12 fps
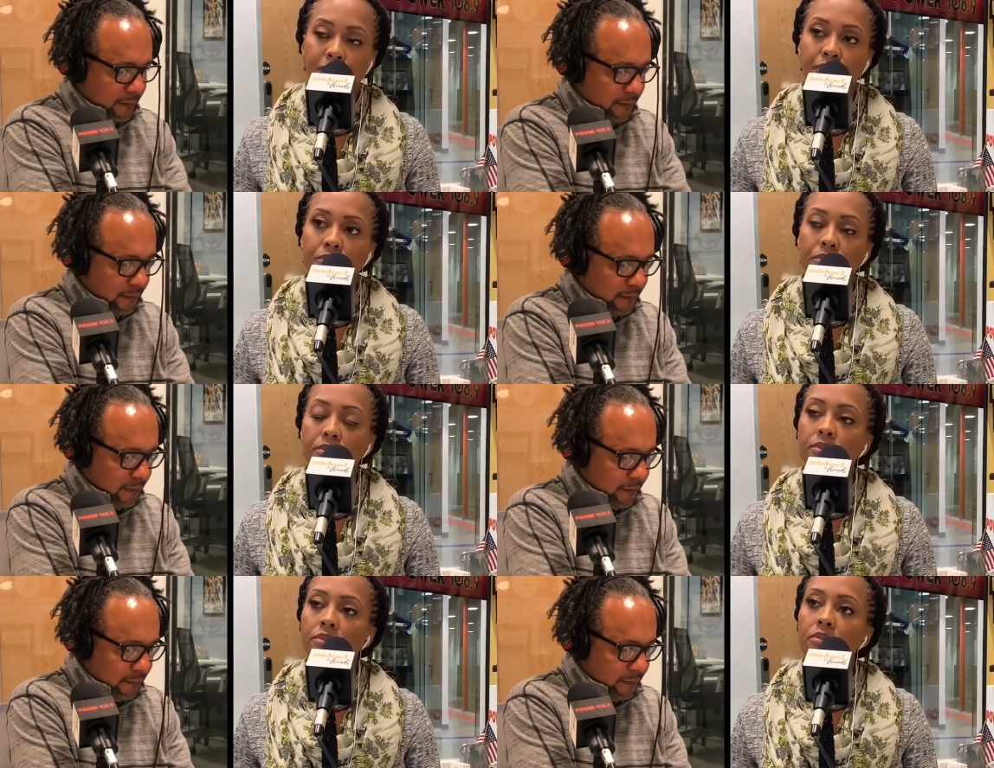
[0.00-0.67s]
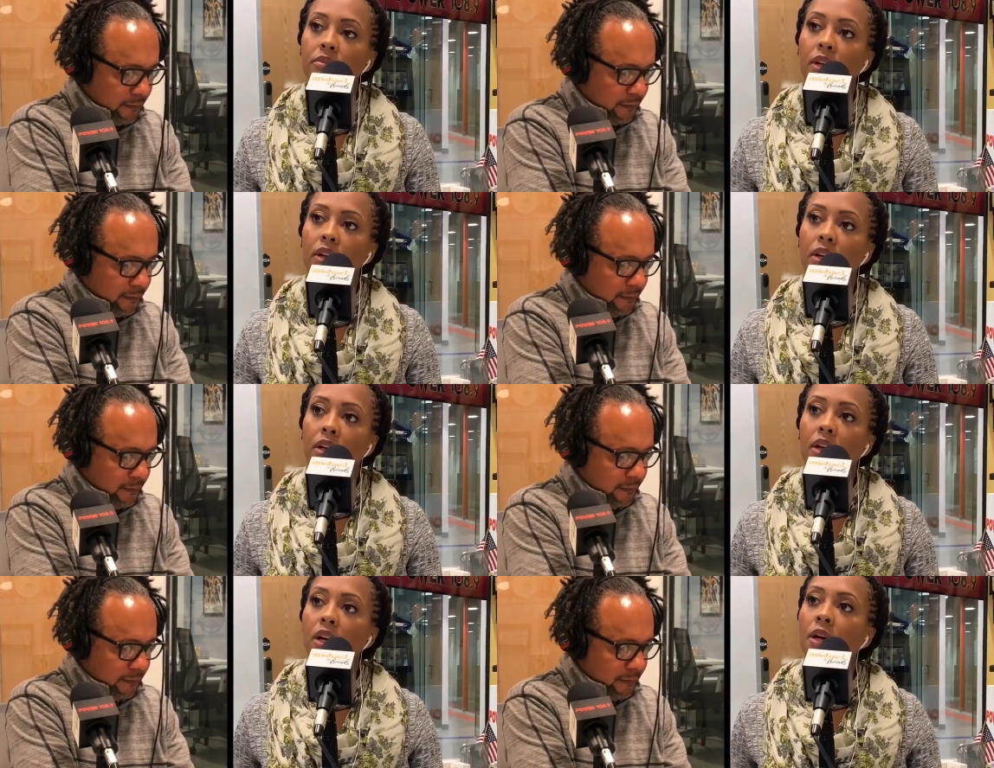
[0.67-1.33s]
Speaker 1: Well, if you answer
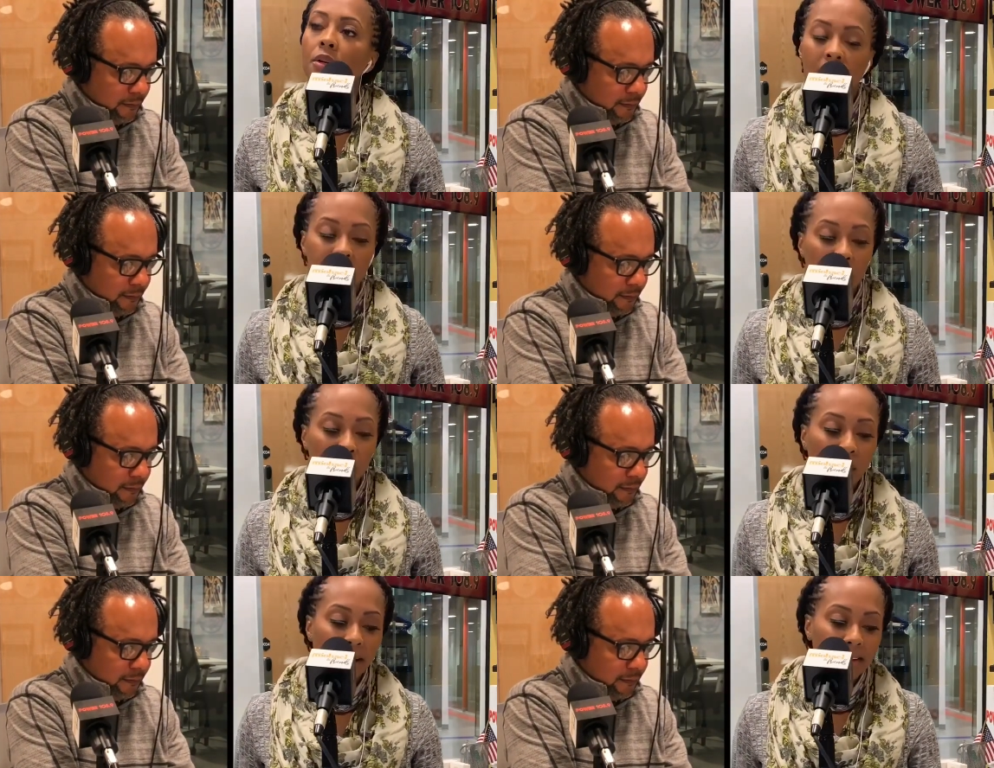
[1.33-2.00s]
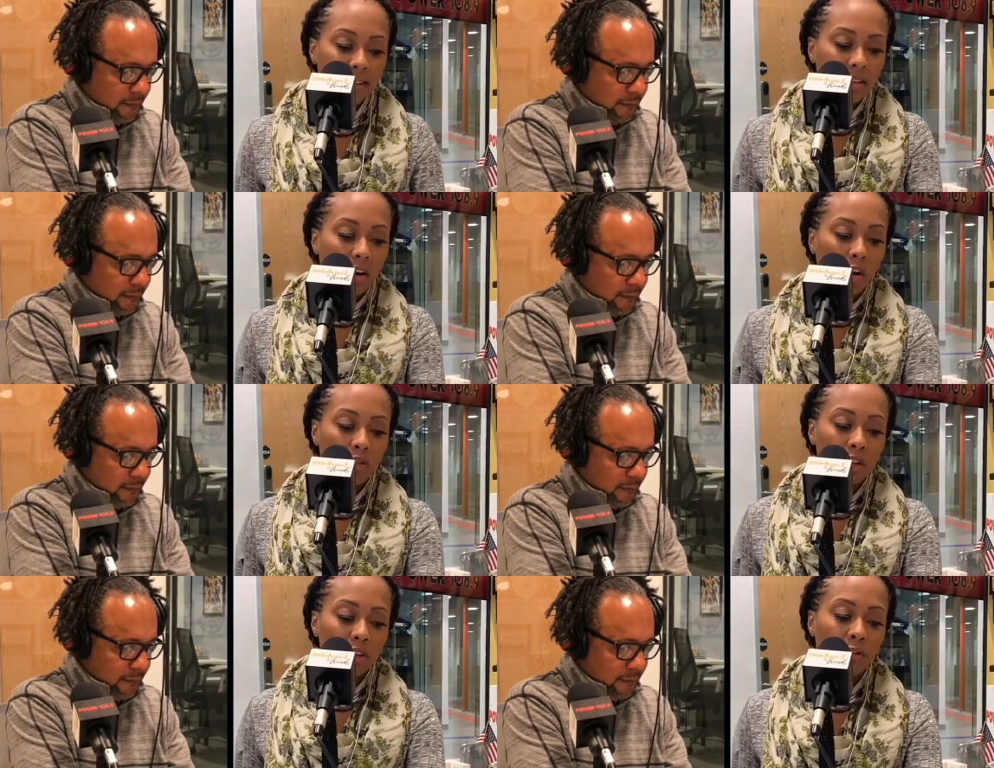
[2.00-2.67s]
yes to that question, it's time for
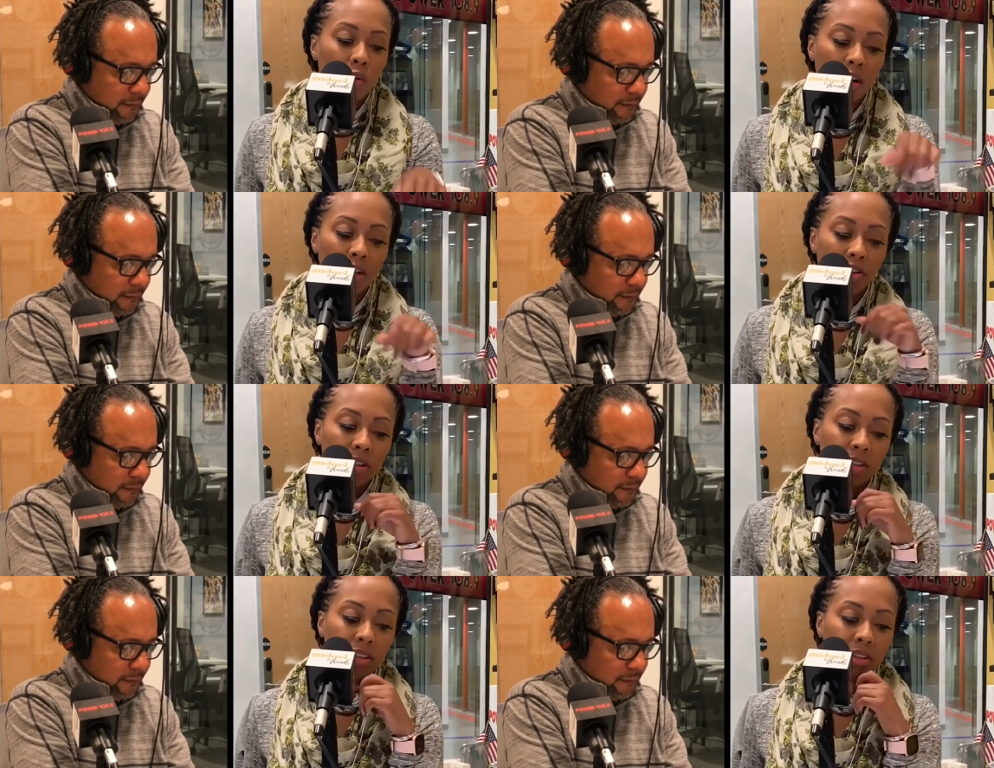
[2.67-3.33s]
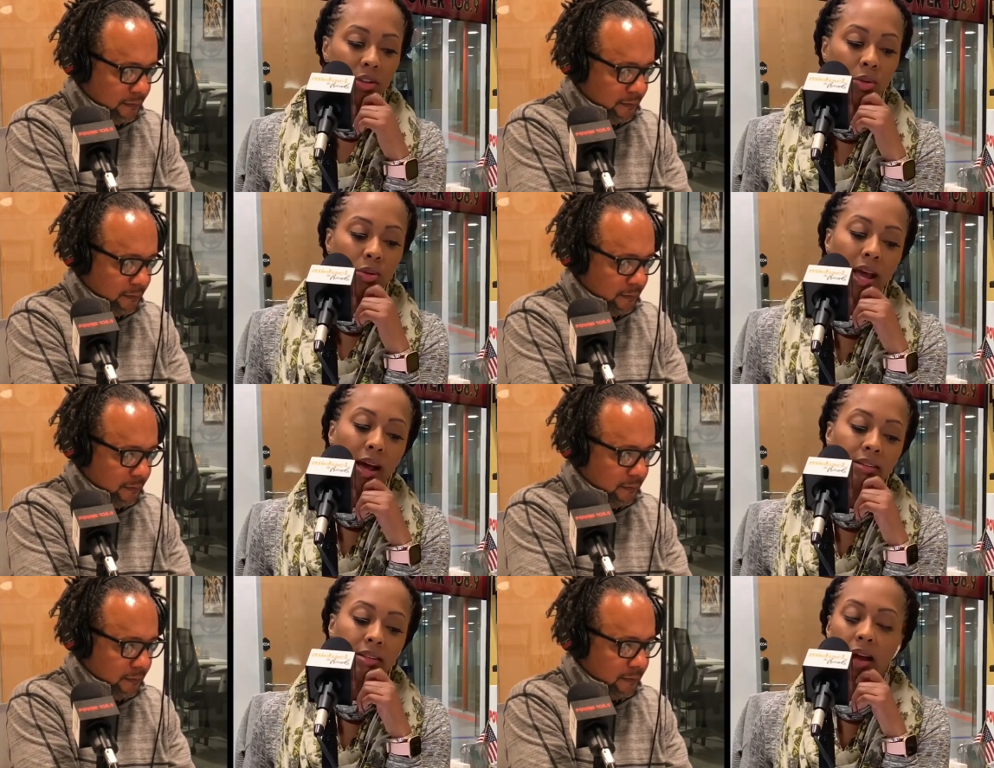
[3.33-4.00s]
you to holler at our friends over at
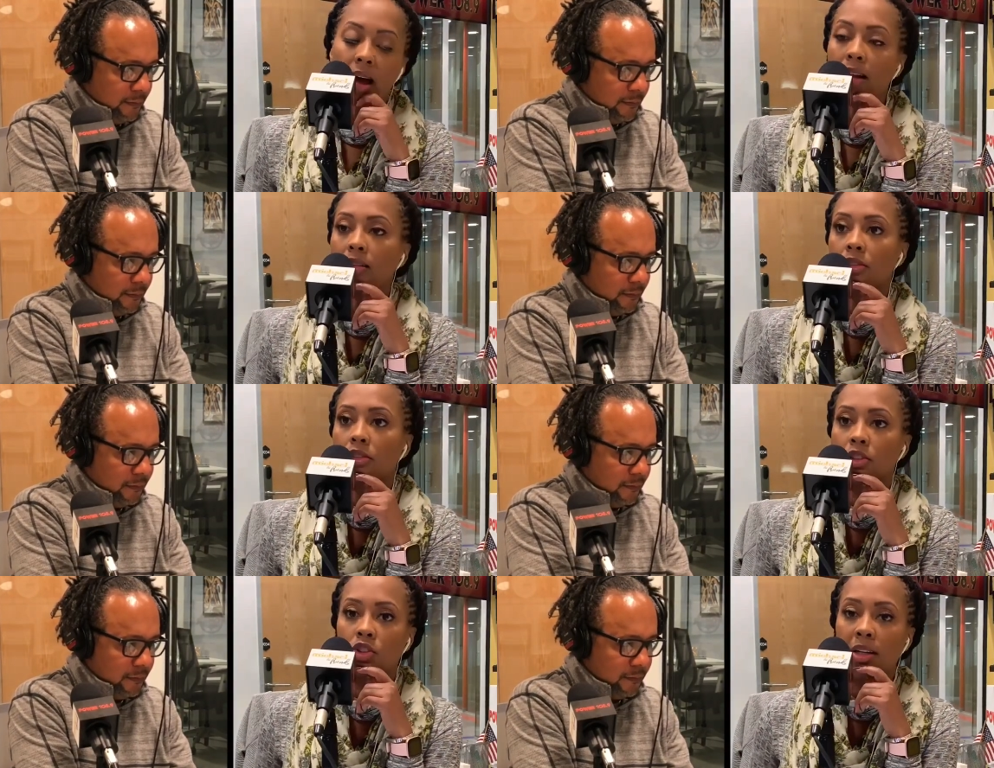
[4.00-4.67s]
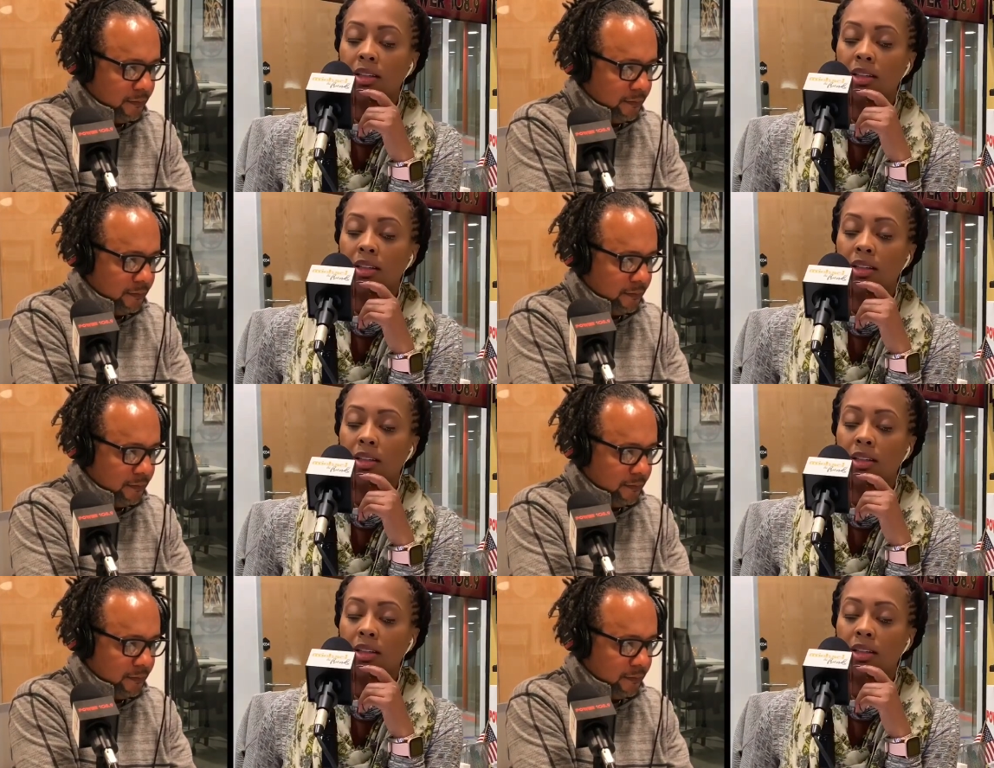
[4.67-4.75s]
Apps